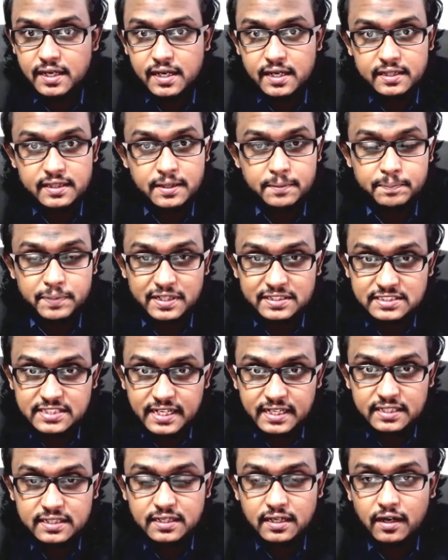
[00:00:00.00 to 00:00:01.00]
The
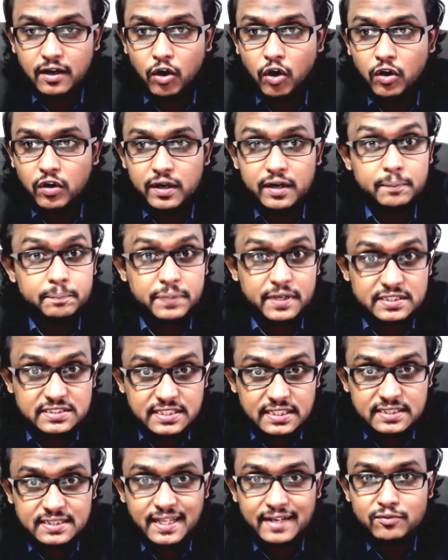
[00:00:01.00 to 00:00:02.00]
project, or a
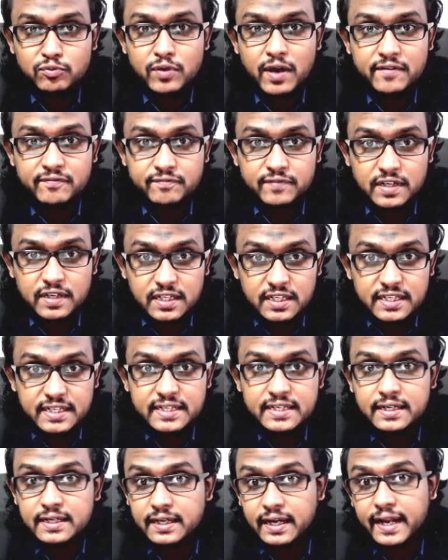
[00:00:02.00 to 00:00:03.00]
project that would have earned a
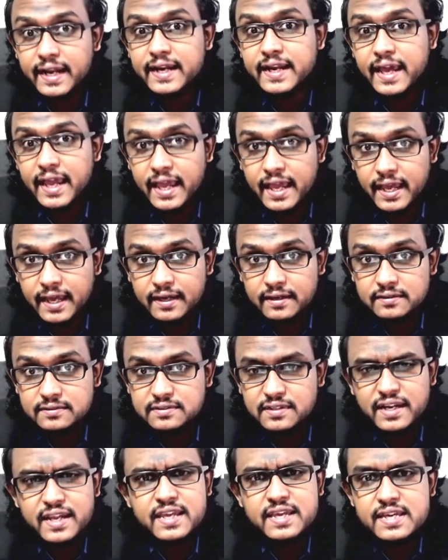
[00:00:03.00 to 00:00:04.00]
grade A 3
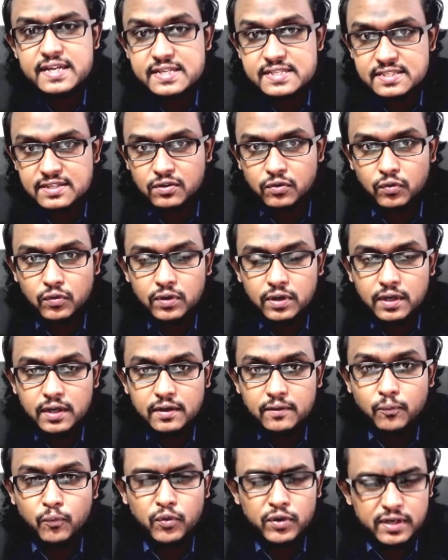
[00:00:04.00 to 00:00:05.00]
years ago,
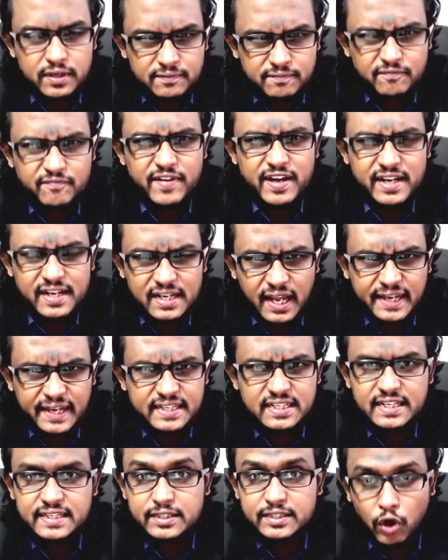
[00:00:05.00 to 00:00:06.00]
would very
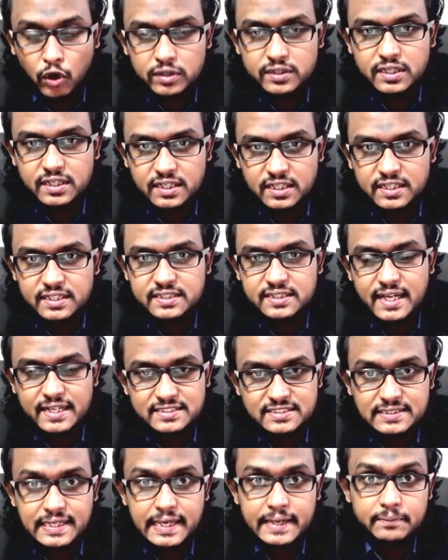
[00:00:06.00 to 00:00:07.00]
likely not earn that
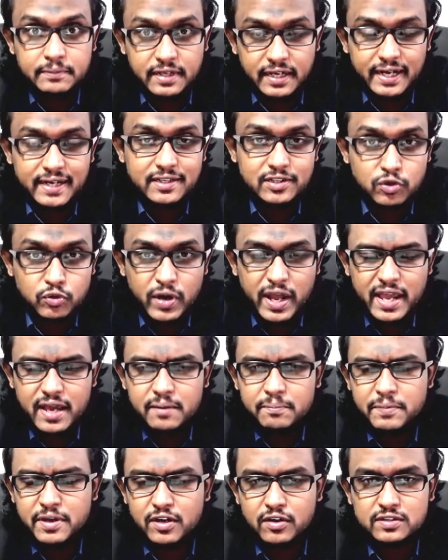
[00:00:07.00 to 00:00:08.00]
same grade today,
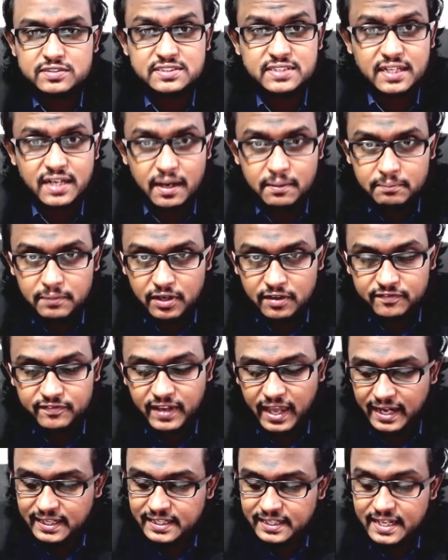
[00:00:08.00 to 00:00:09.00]
because the number of
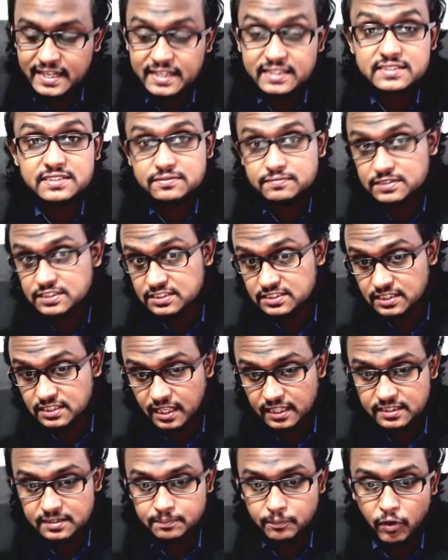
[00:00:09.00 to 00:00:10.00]
candidates, which is
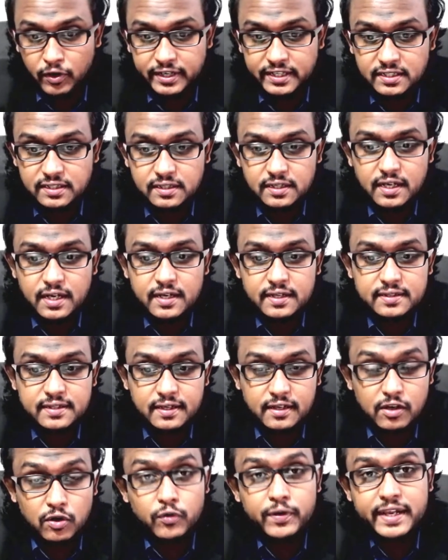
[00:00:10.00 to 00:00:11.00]
another point, the
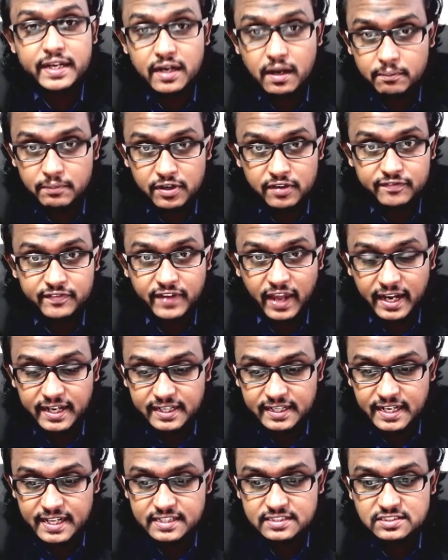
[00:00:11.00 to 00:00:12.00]
growing number of
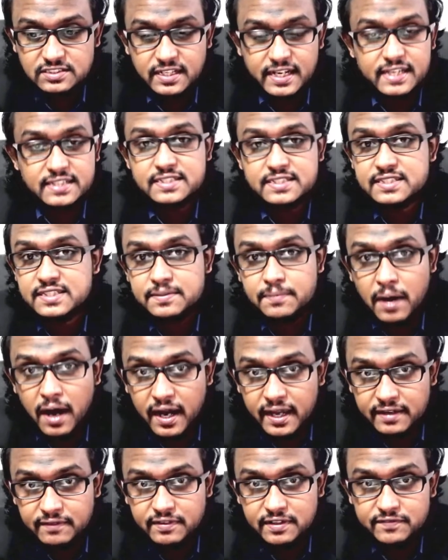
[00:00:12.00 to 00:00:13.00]
candidates raises the bar
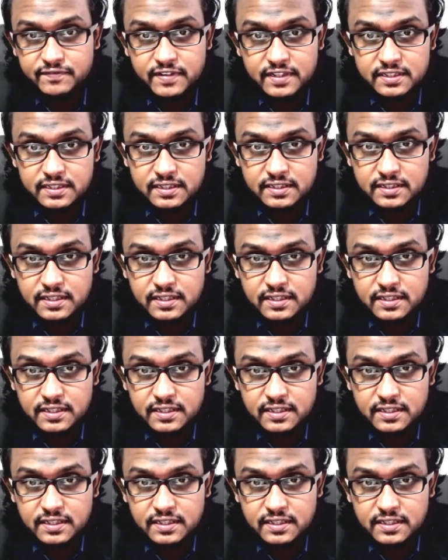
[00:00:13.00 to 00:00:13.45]
even further.